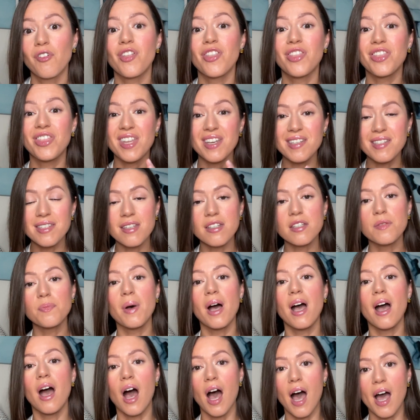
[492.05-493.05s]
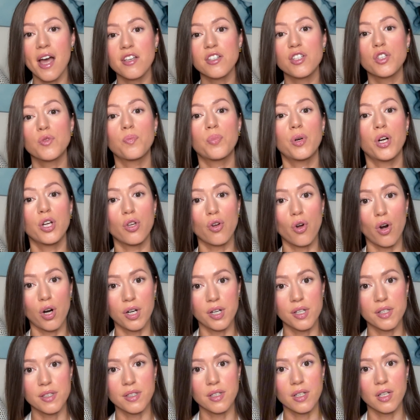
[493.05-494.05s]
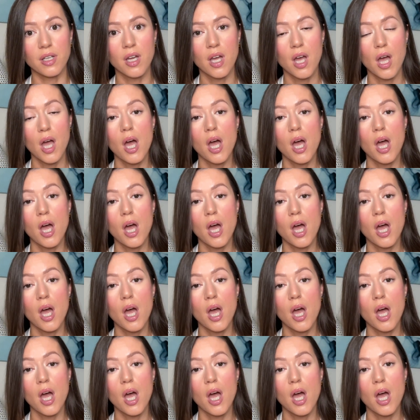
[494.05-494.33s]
this is my highest priority.